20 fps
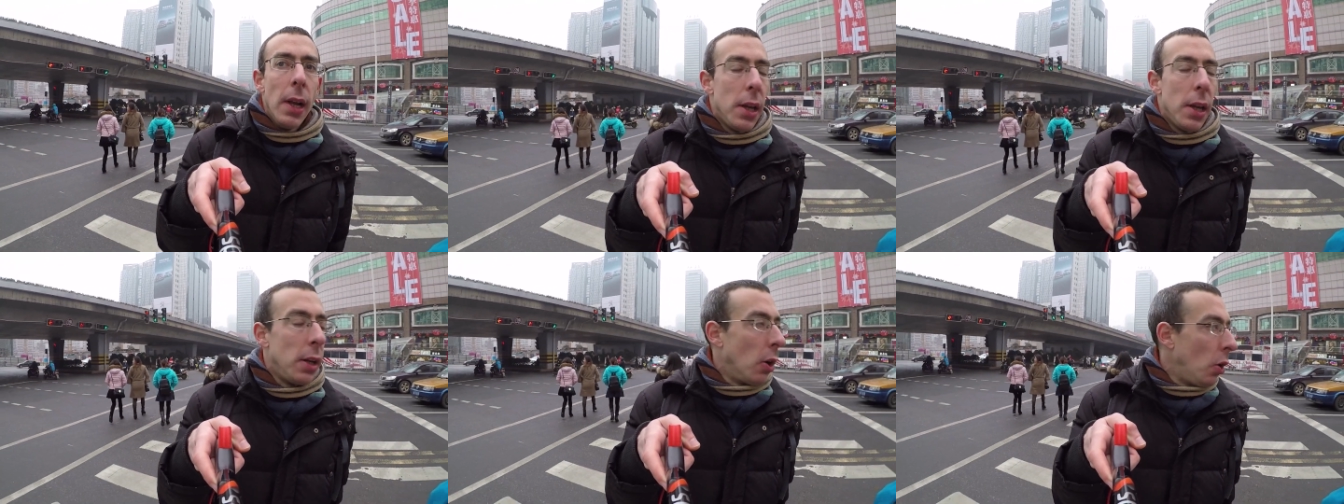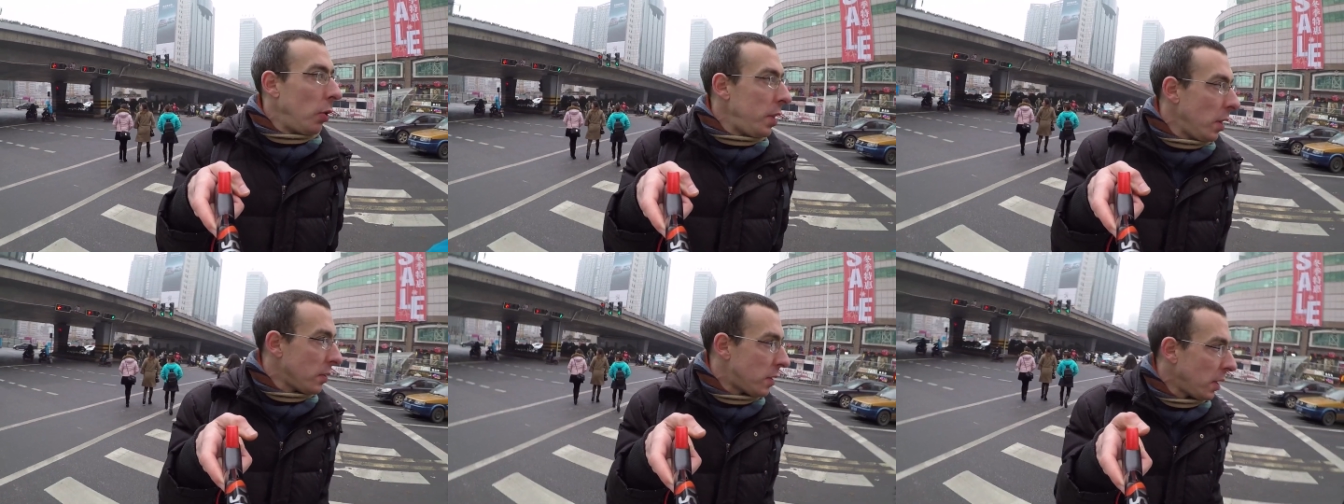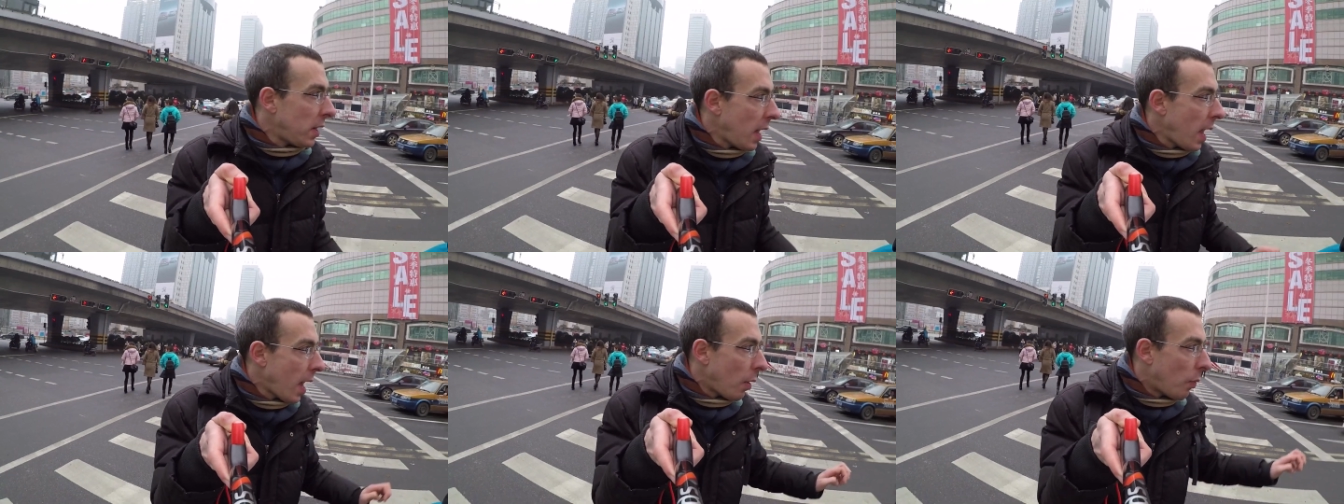You know, the
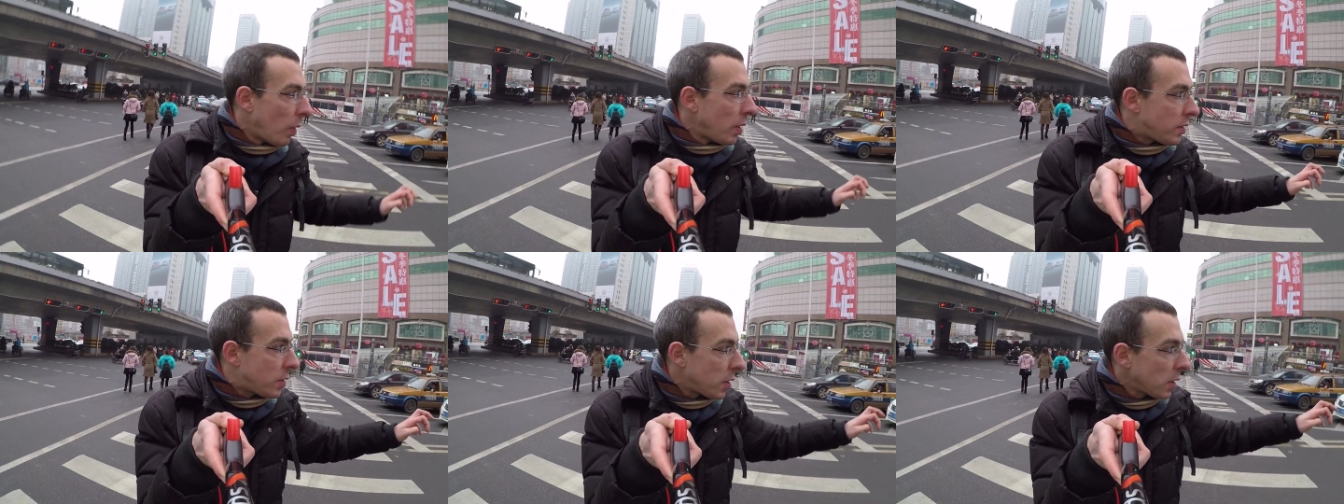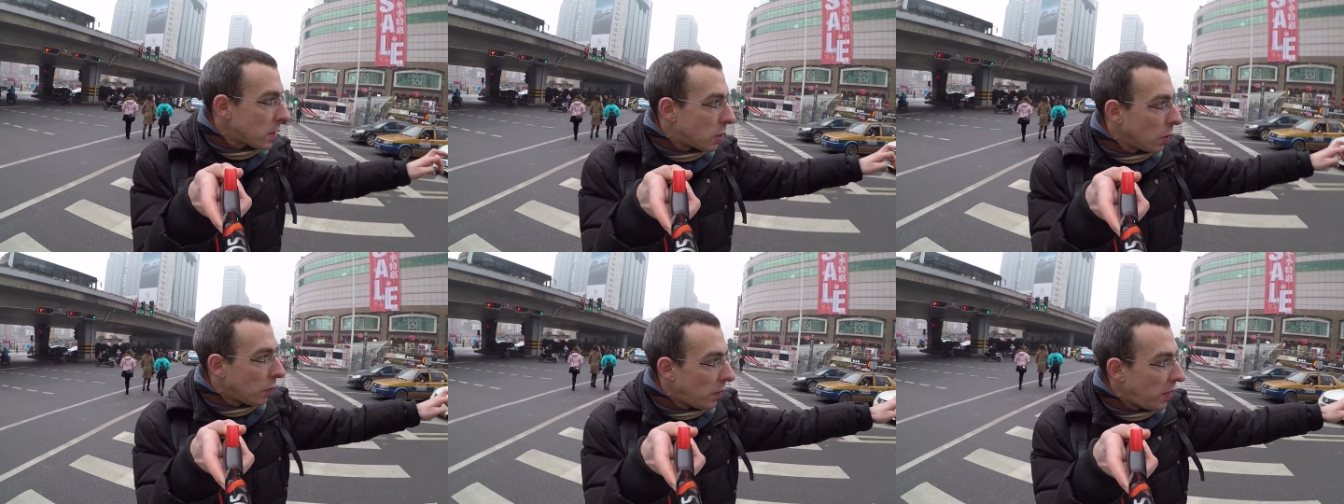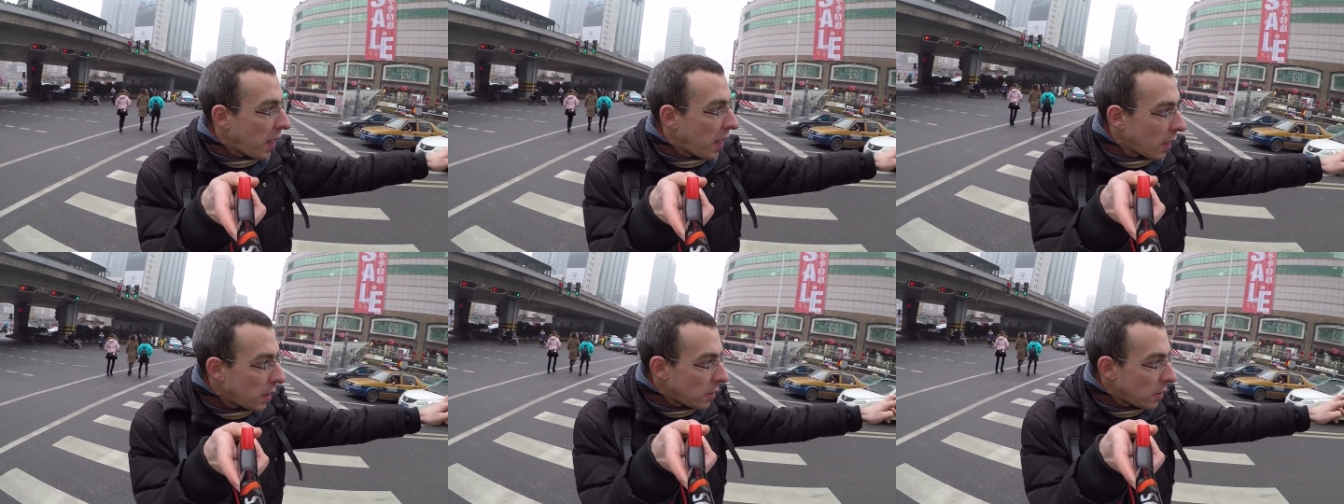other day I was just over
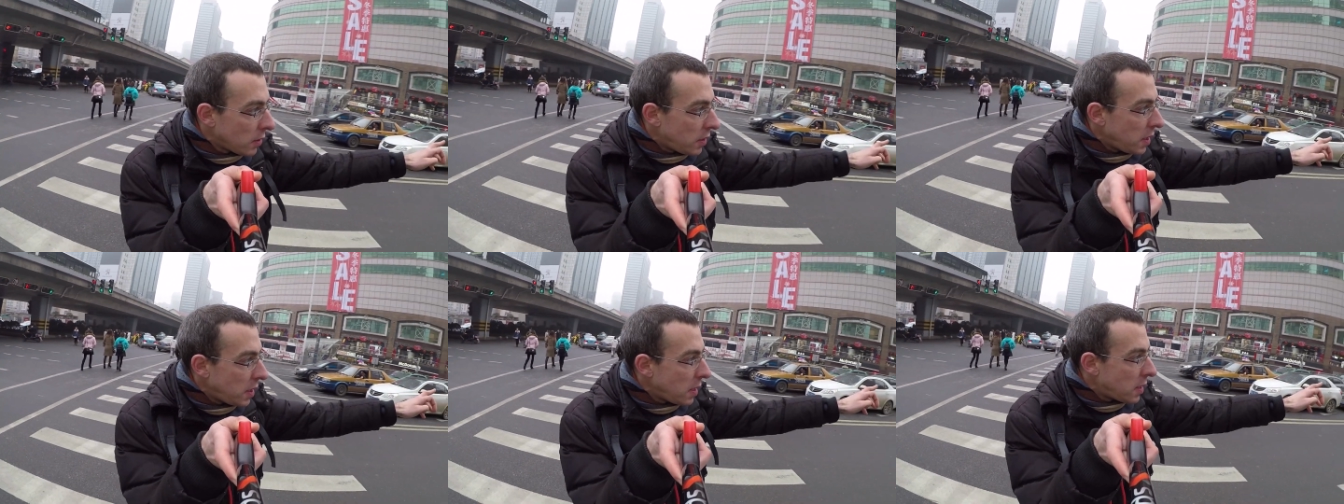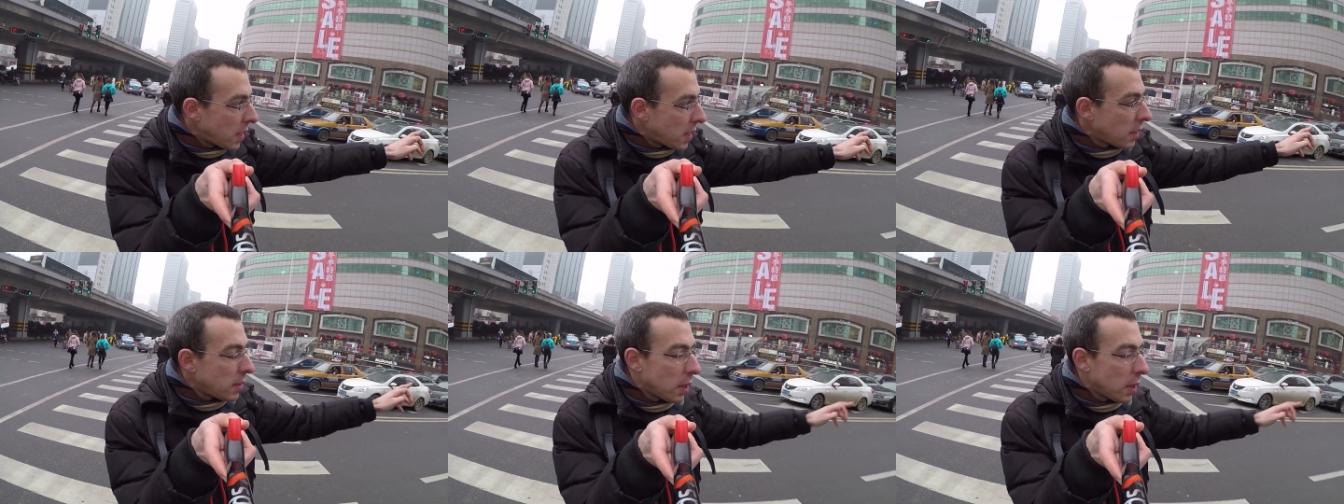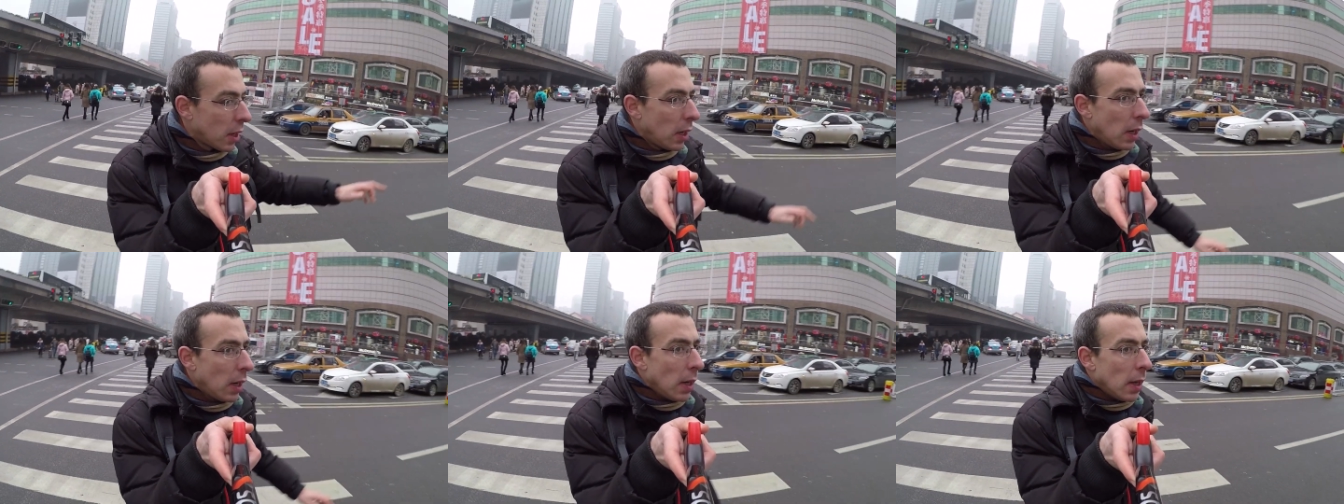there in the city
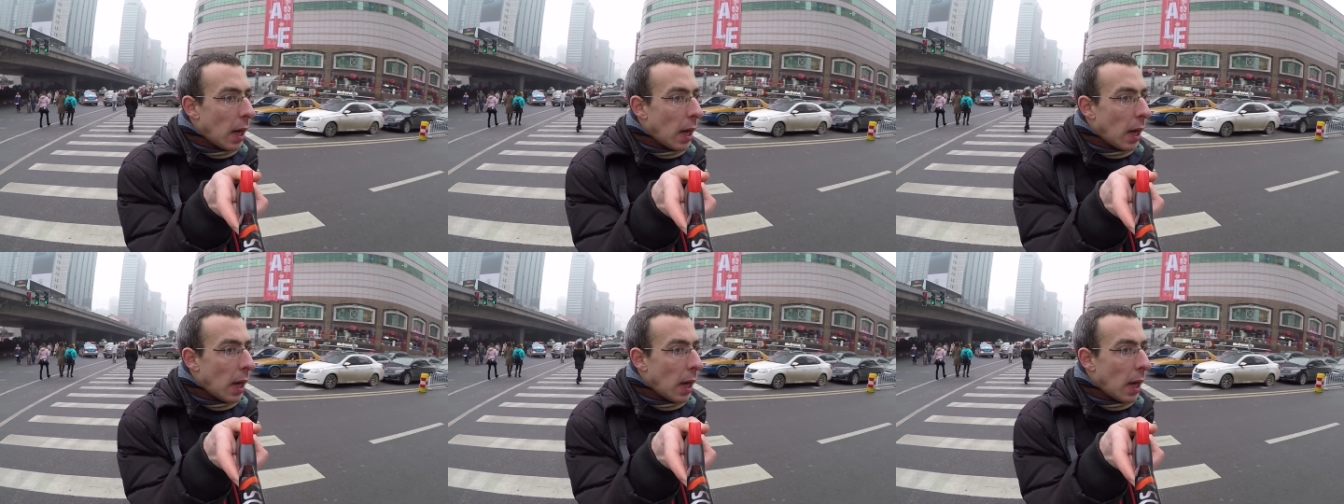center,